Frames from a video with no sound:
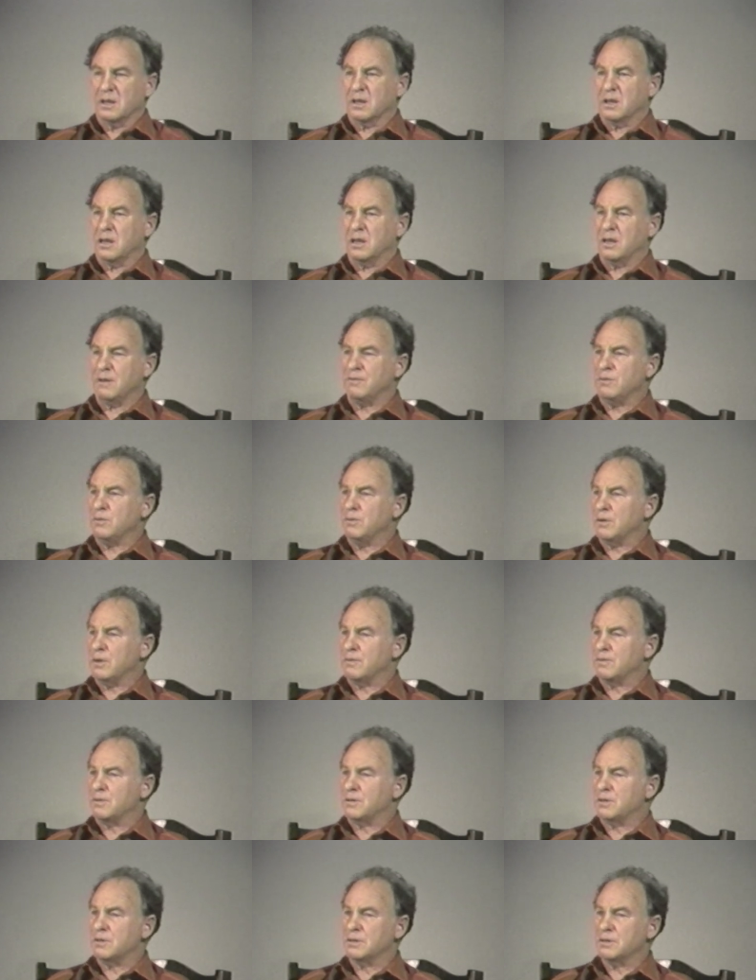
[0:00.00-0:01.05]
Have you
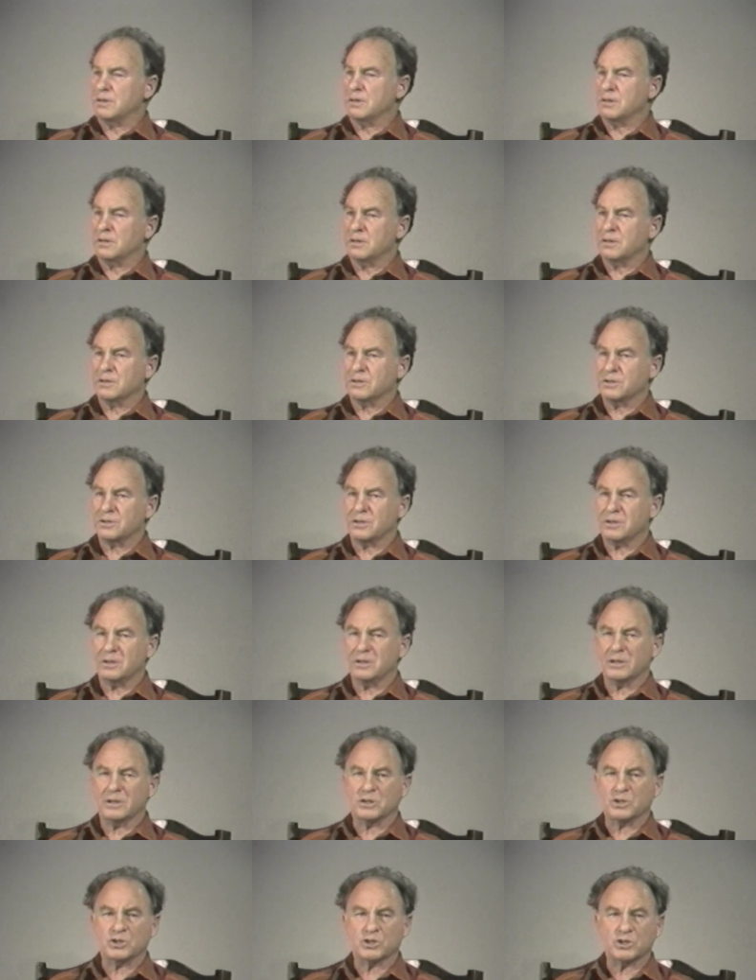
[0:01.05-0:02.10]
ever
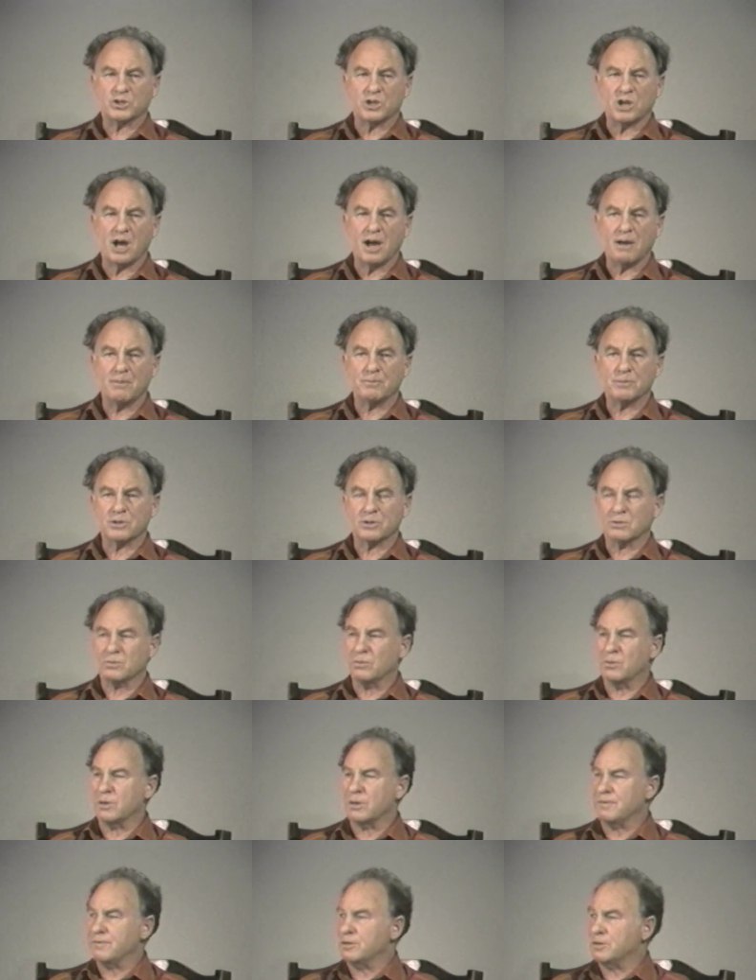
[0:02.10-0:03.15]
suddenly stopped
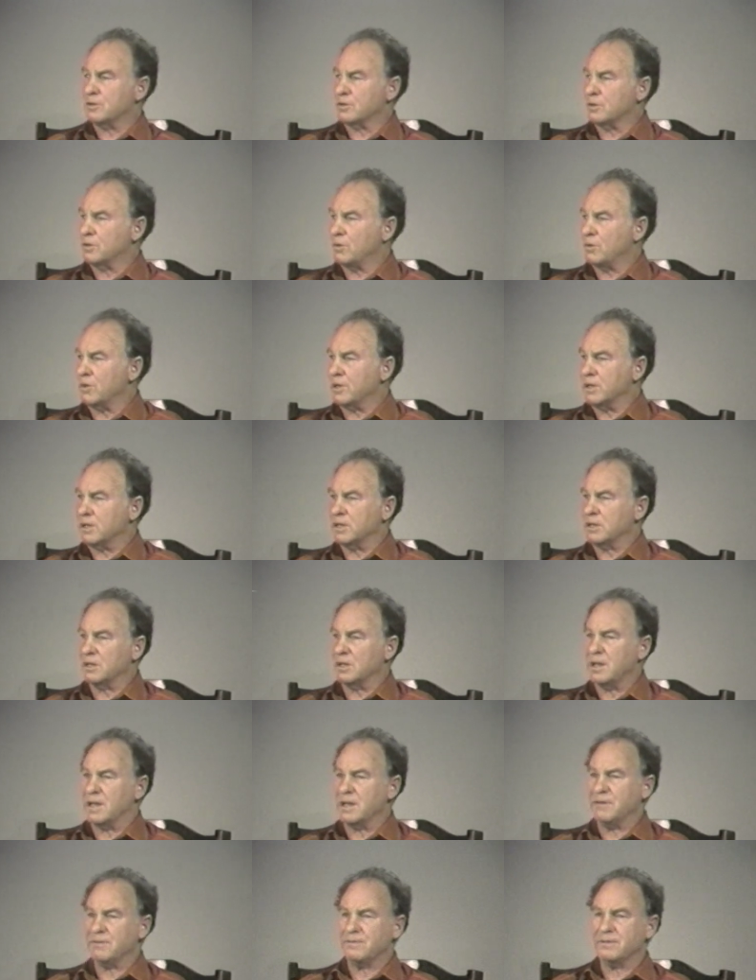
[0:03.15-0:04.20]
wherever you're going in
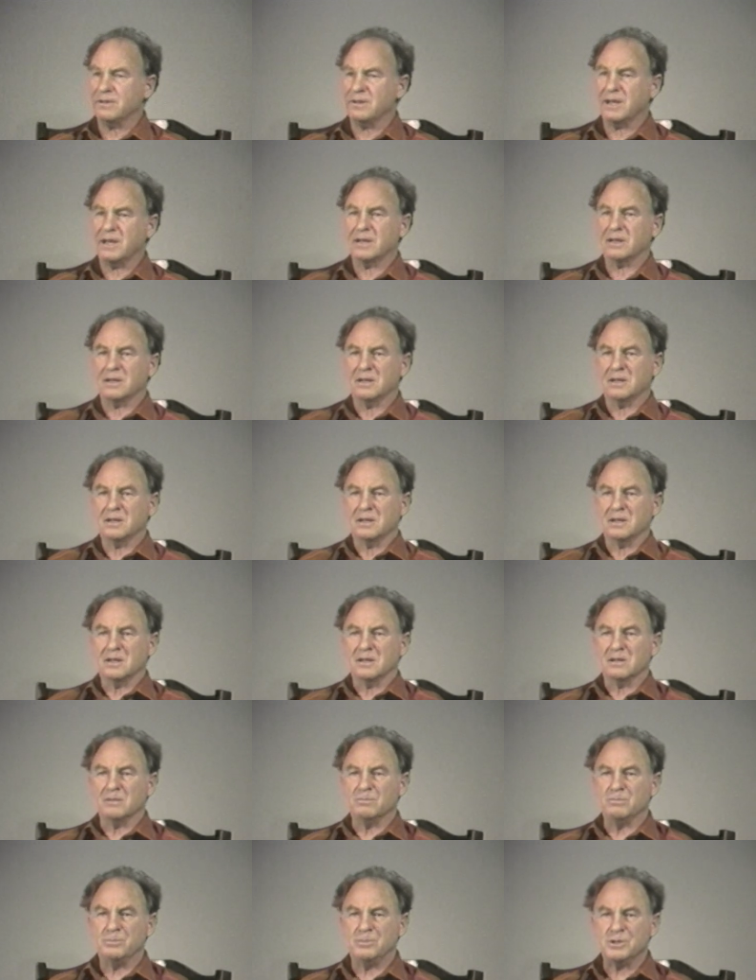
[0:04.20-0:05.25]
life, in that
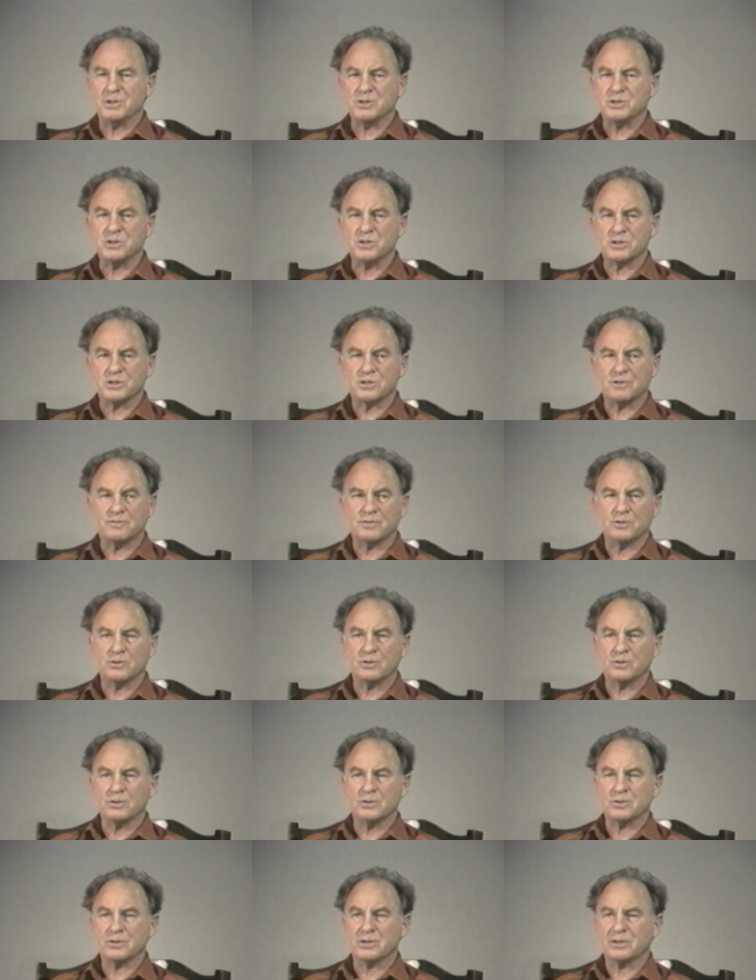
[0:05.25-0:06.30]
business of
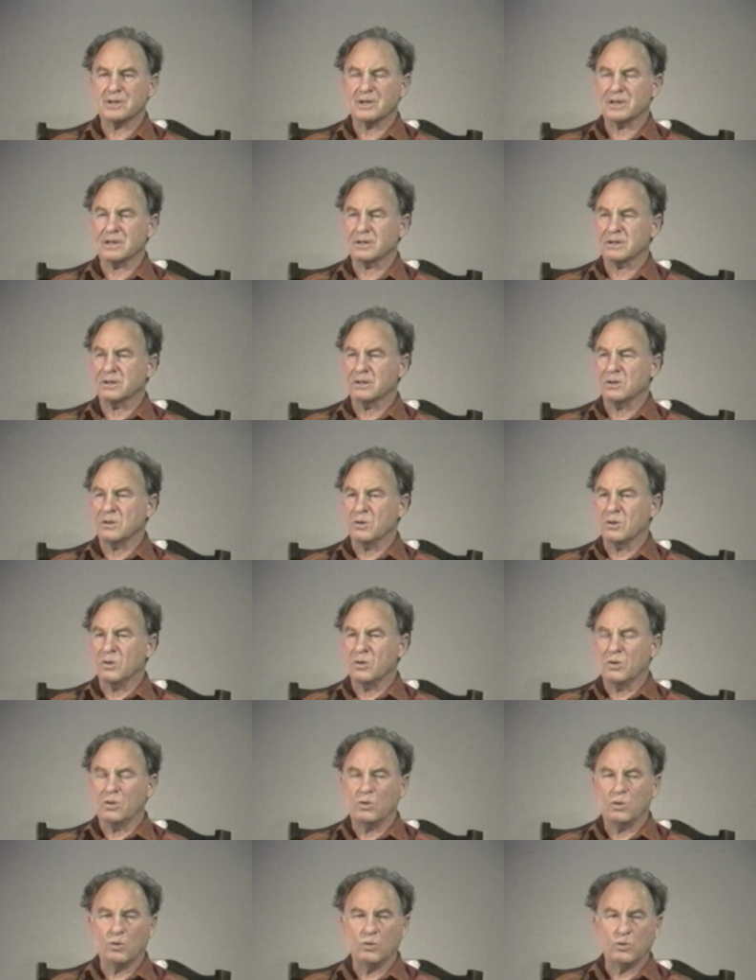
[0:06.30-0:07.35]
yours, in that
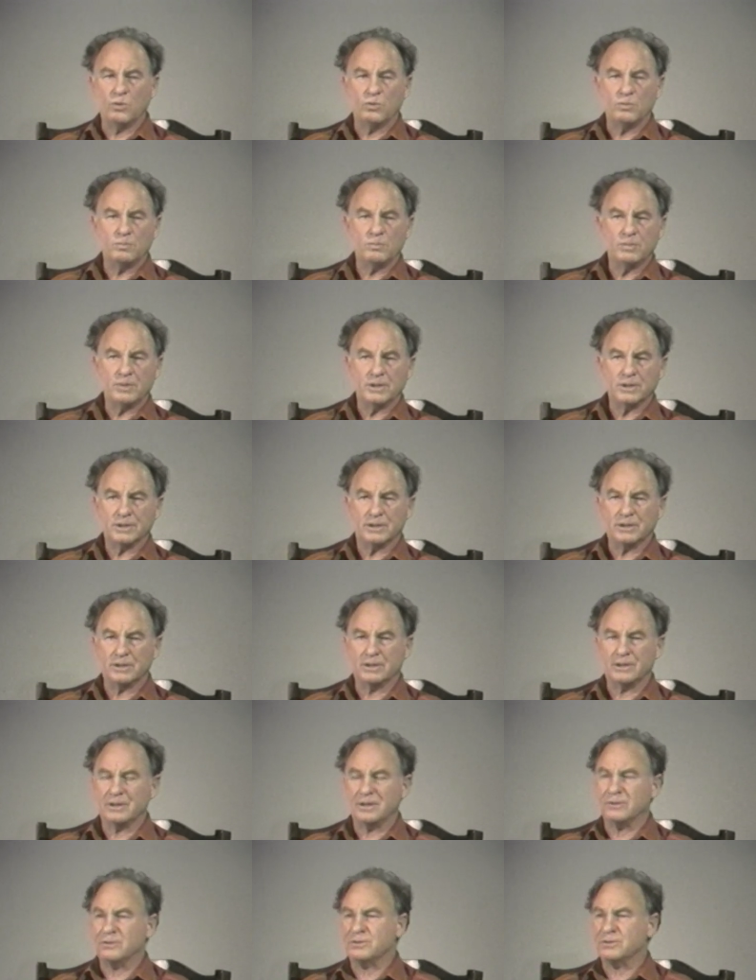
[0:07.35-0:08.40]
home,
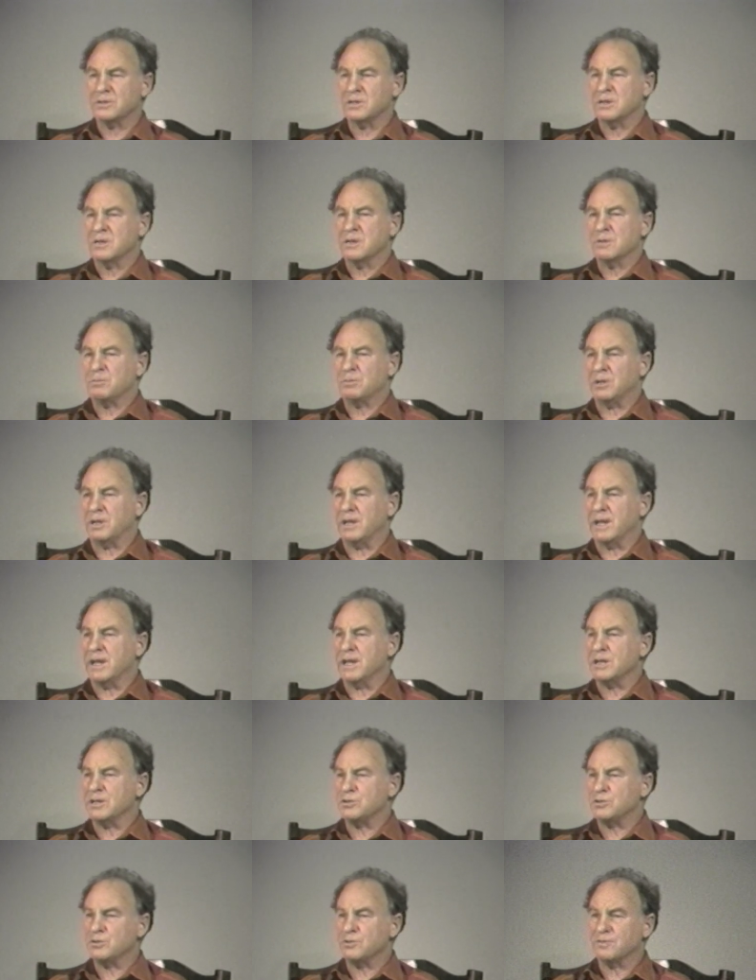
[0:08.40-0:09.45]
in those
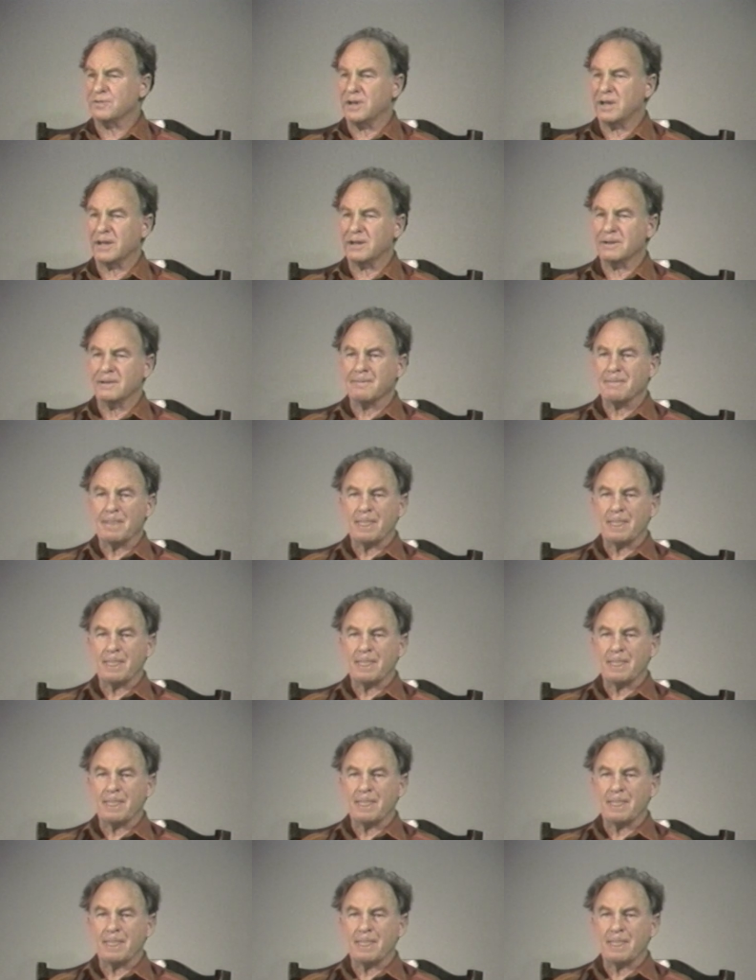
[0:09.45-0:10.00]
plans you've got?